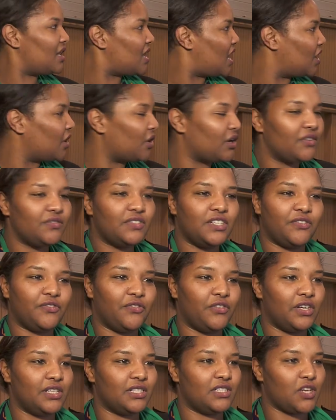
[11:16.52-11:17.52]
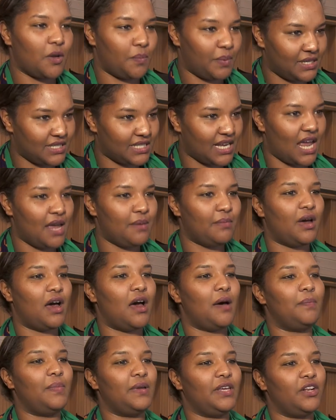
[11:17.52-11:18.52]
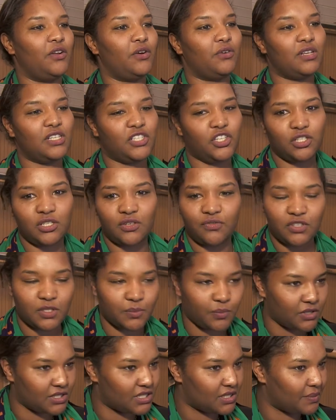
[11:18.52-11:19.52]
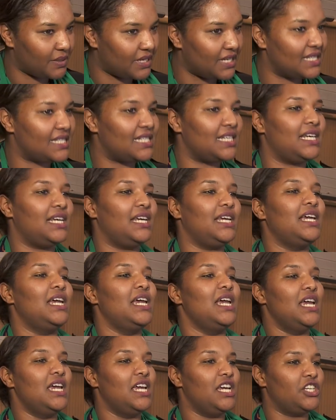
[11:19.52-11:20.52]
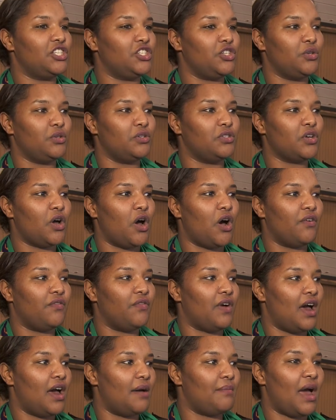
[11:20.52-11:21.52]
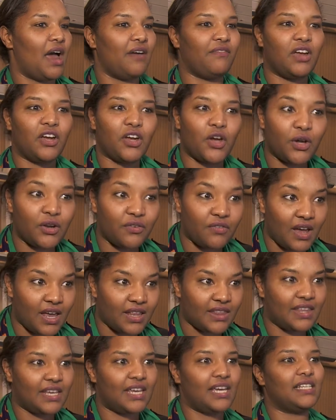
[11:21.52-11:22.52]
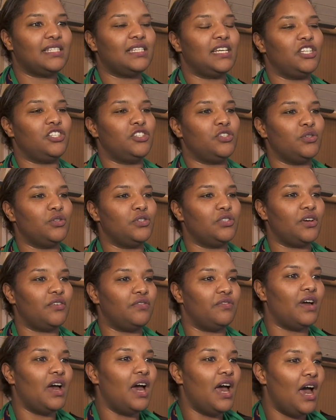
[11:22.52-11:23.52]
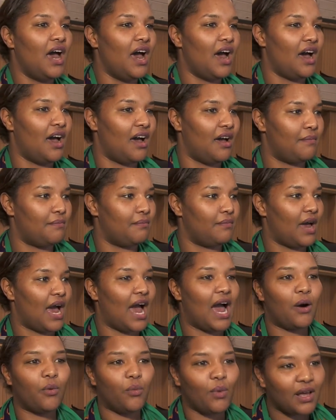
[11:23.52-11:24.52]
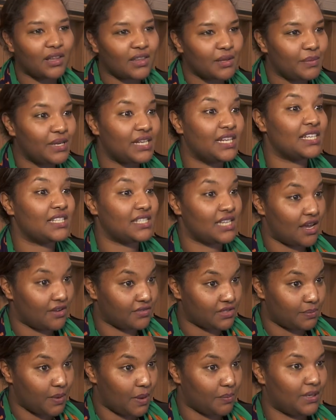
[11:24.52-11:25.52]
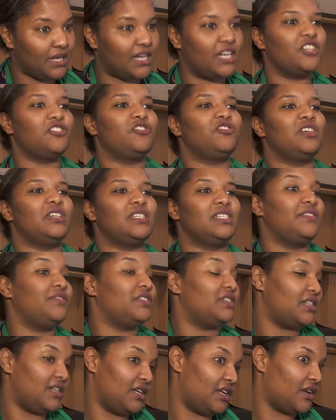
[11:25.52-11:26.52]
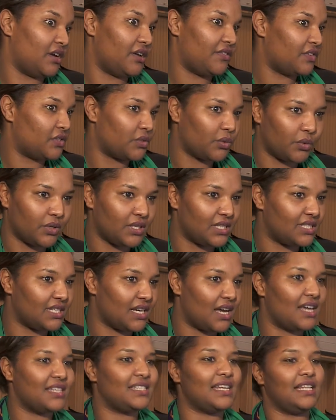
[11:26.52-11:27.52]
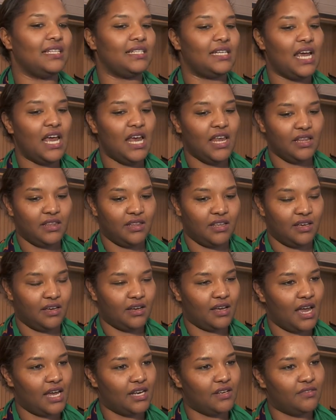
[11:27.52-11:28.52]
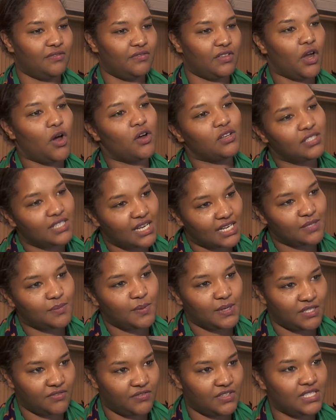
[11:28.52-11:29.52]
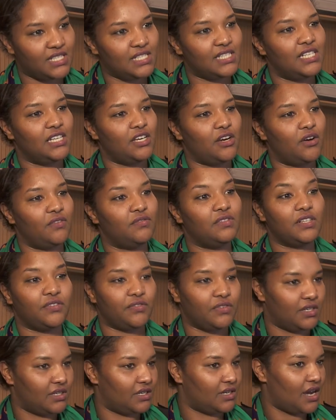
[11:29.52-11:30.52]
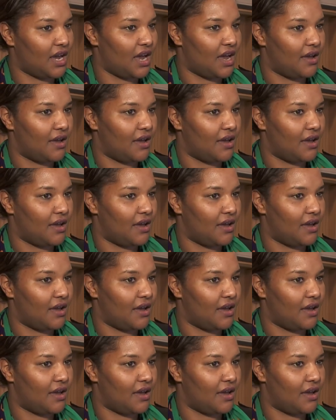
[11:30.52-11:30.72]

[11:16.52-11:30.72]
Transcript: a lot of different topics came up, you know, issues of responsibility, issues of having a code of ethics, issues of how well the media serves the public interest, if at all it does, and the kind of the context specificity of different